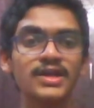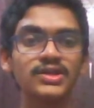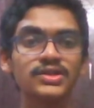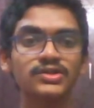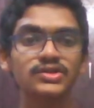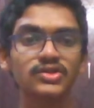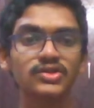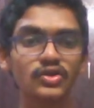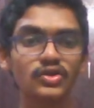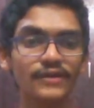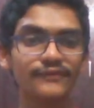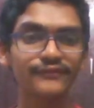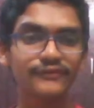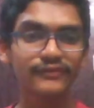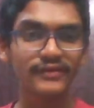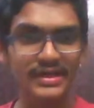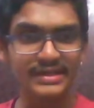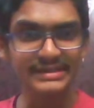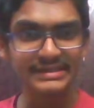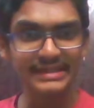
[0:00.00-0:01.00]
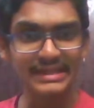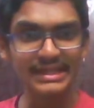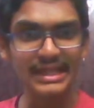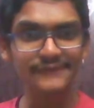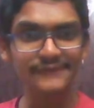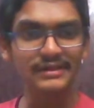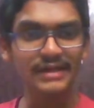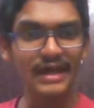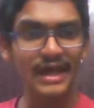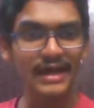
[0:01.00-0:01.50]
So the first thing
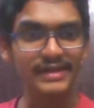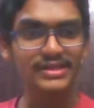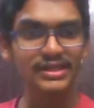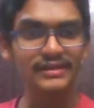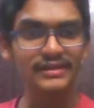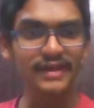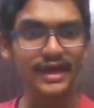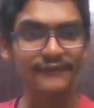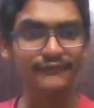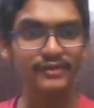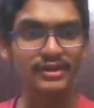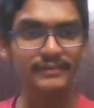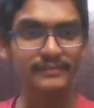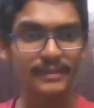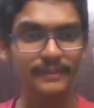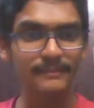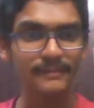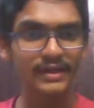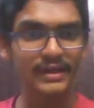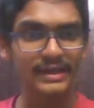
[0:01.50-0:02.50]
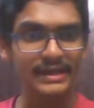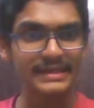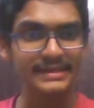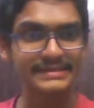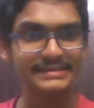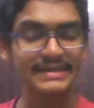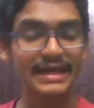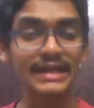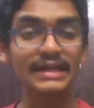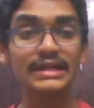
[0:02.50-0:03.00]
that we actually have to remember
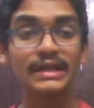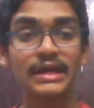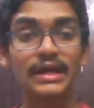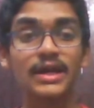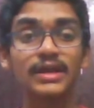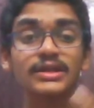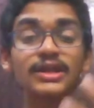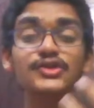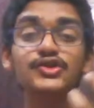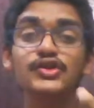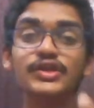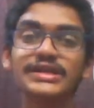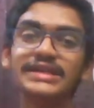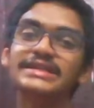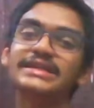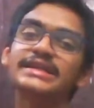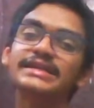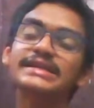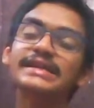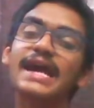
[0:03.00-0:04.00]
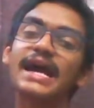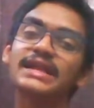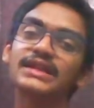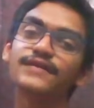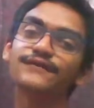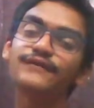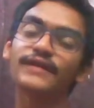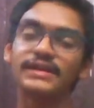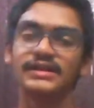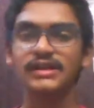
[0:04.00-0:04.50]
is that the unitary and the
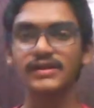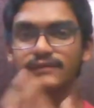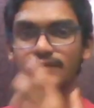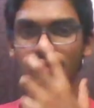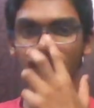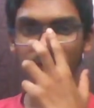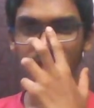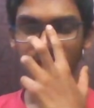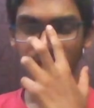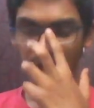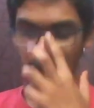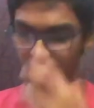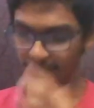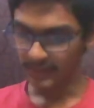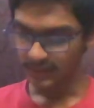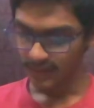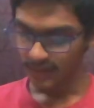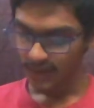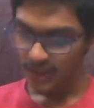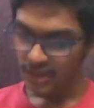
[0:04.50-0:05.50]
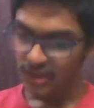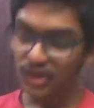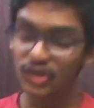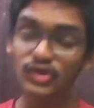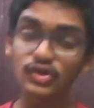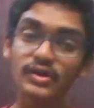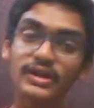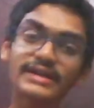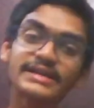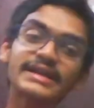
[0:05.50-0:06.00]
federal form of government. So
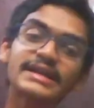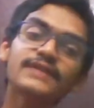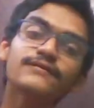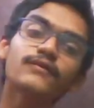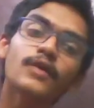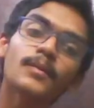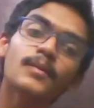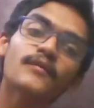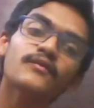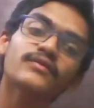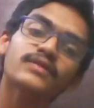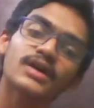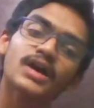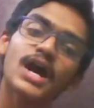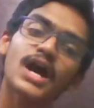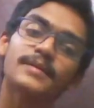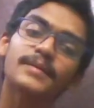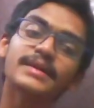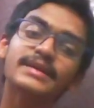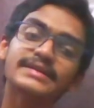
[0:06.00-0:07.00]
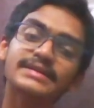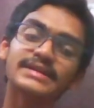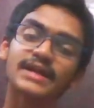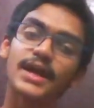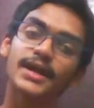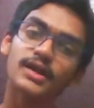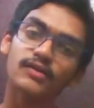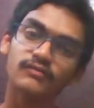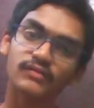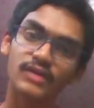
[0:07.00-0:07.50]
unitary form of government is a
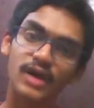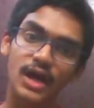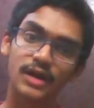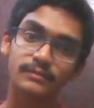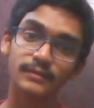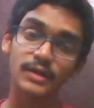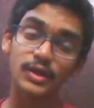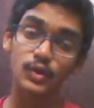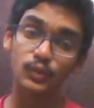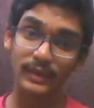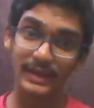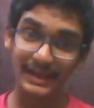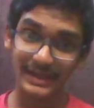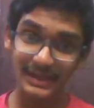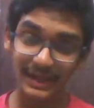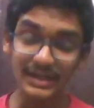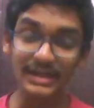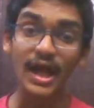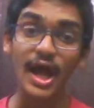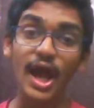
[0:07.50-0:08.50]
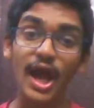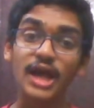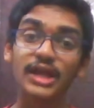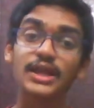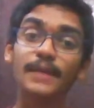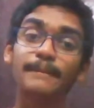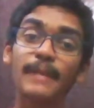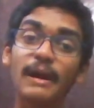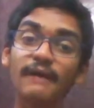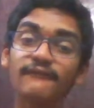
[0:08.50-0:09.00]
kind of government wherein
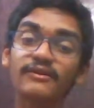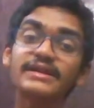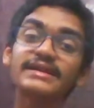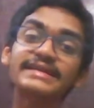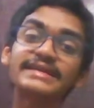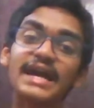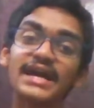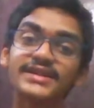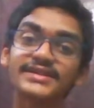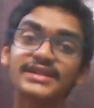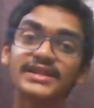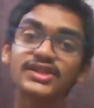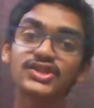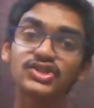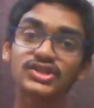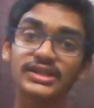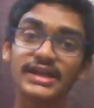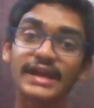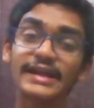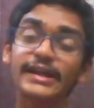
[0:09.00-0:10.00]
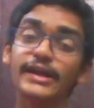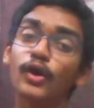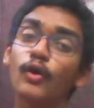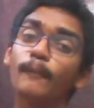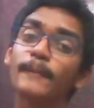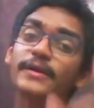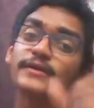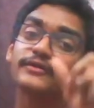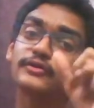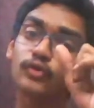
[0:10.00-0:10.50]
the power is actually shared
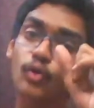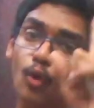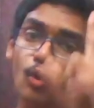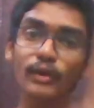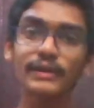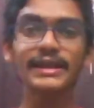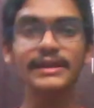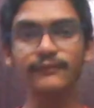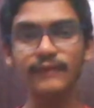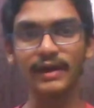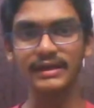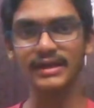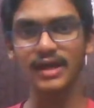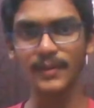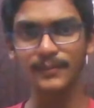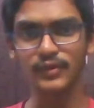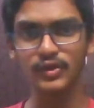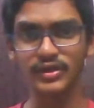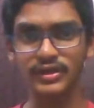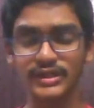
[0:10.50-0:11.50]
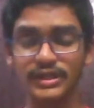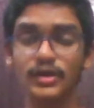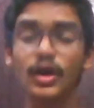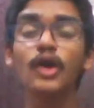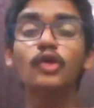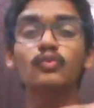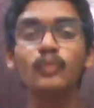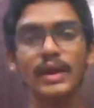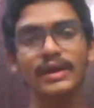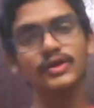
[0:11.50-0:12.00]
between only one community
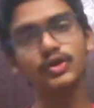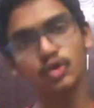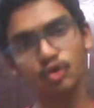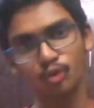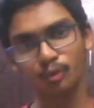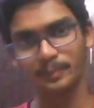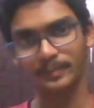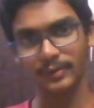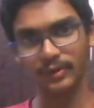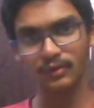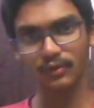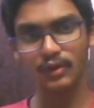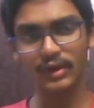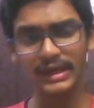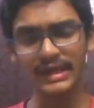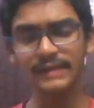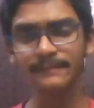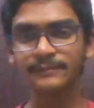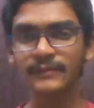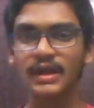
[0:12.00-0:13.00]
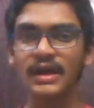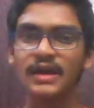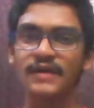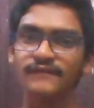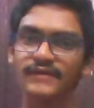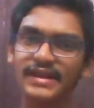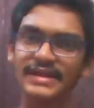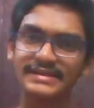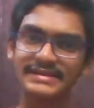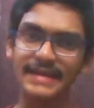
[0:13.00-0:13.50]
or one group. Okay.
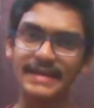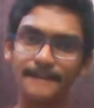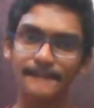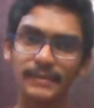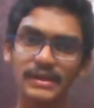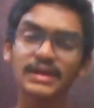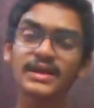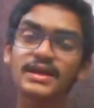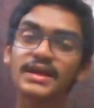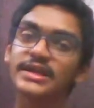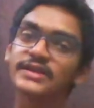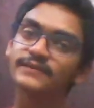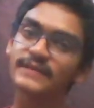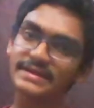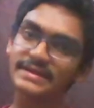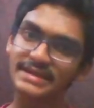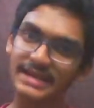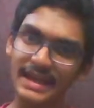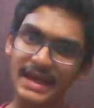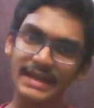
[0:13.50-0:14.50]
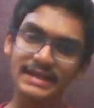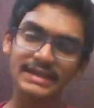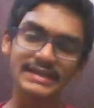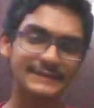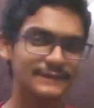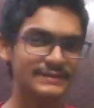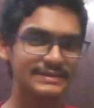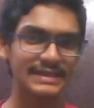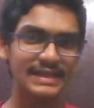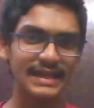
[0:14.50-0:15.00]
For example,
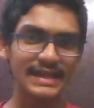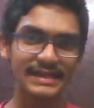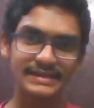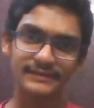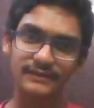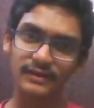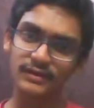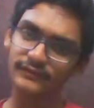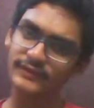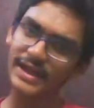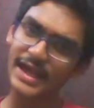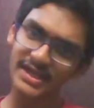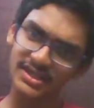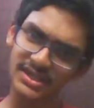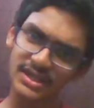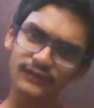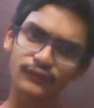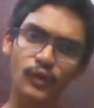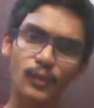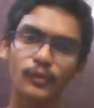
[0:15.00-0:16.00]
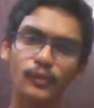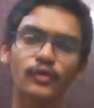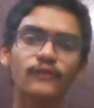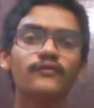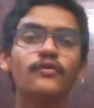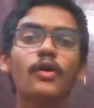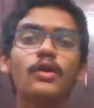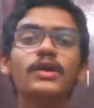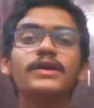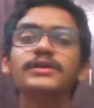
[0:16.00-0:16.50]
Switzerland will actually
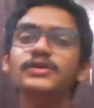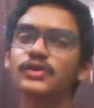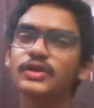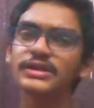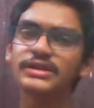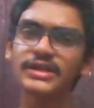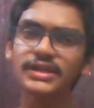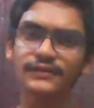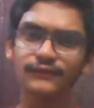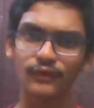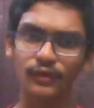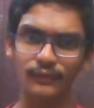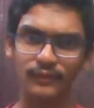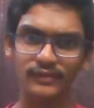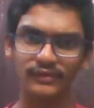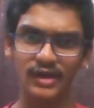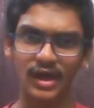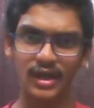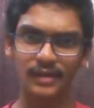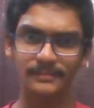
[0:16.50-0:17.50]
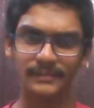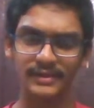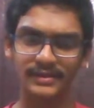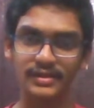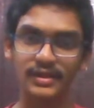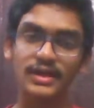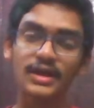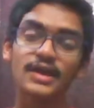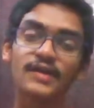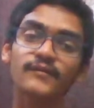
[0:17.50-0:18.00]
follow a unitary form of government,
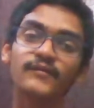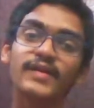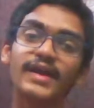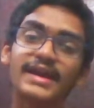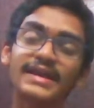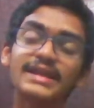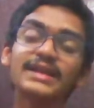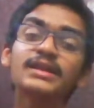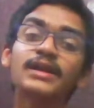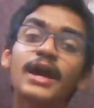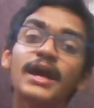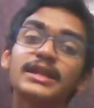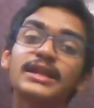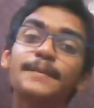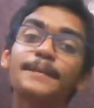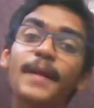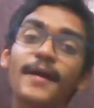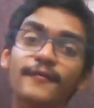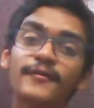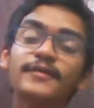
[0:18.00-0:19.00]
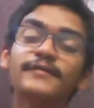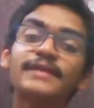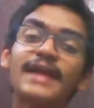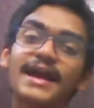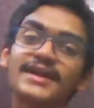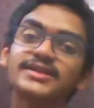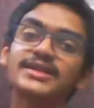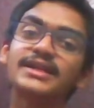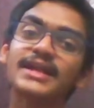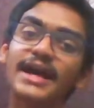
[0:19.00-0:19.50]
wherein the power will
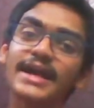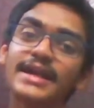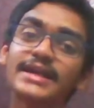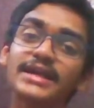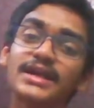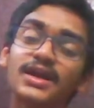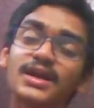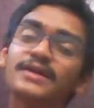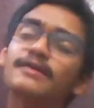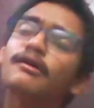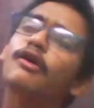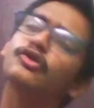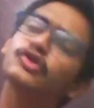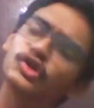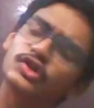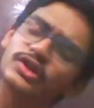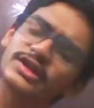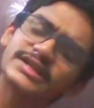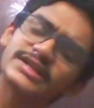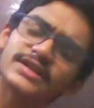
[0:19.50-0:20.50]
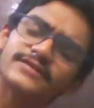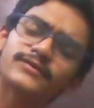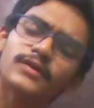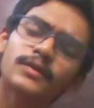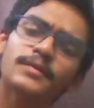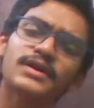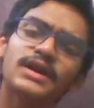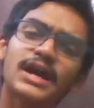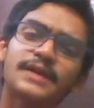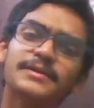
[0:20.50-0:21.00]
actually lie. A unitary
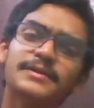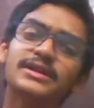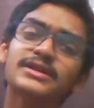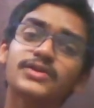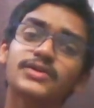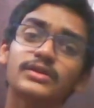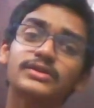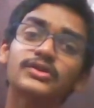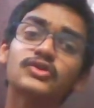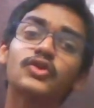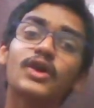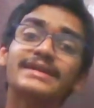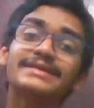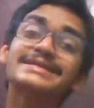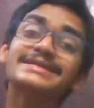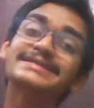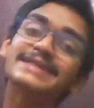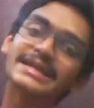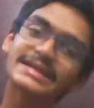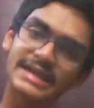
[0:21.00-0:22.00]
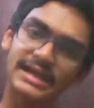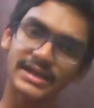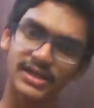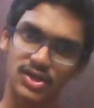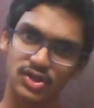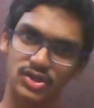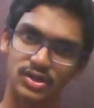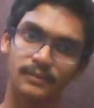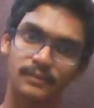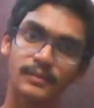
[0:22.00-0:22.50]
form of government is also called as a
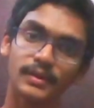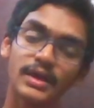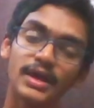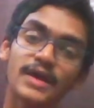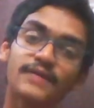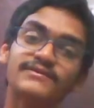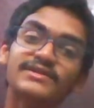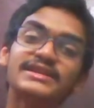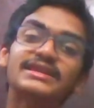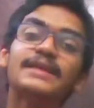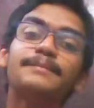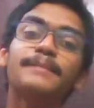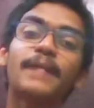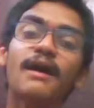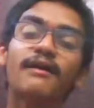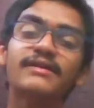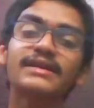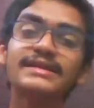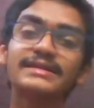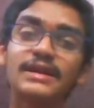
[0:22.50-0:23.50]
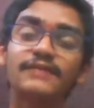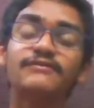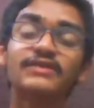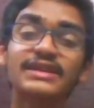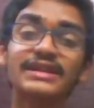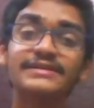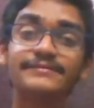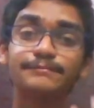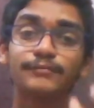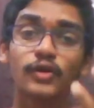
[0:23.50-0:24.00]
dictatorship, wherein when
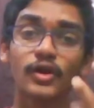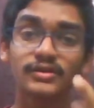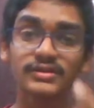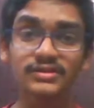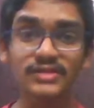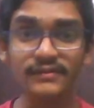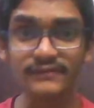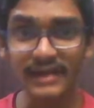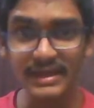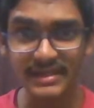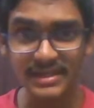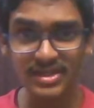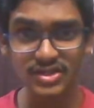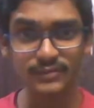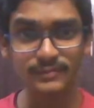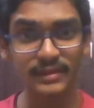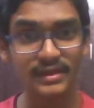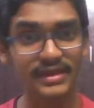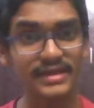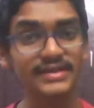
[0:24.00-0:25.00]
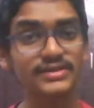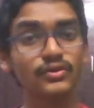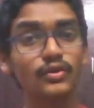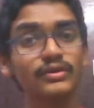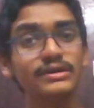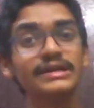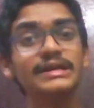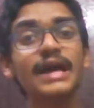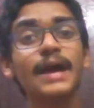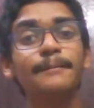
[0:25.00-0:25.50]
the process of decision making is
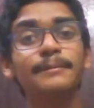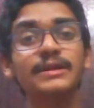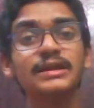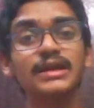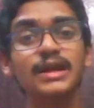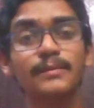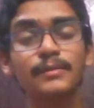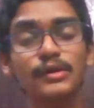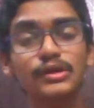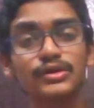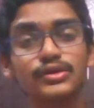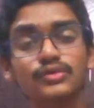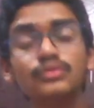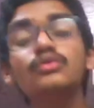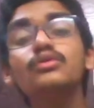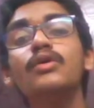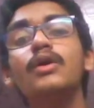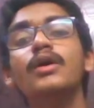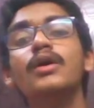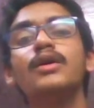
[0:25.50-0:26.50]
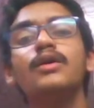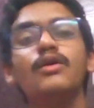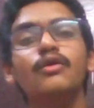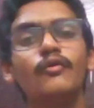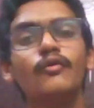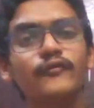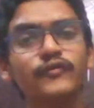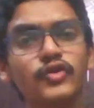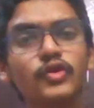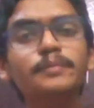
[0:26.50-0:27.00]
only applicable to
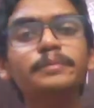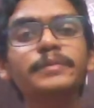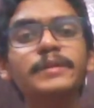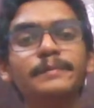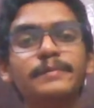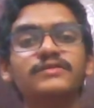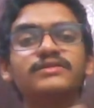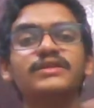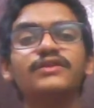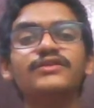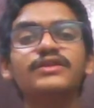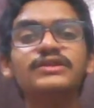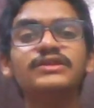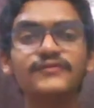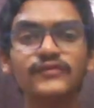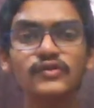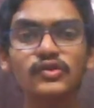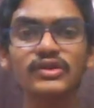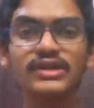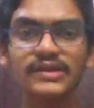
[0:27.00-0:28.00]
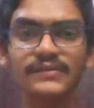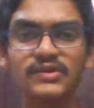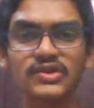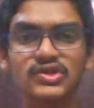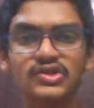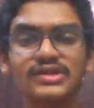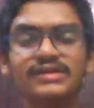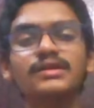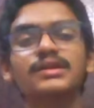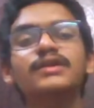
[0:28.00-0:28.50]
few people, that is few
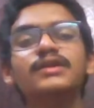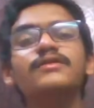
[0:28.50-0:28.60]
individuals,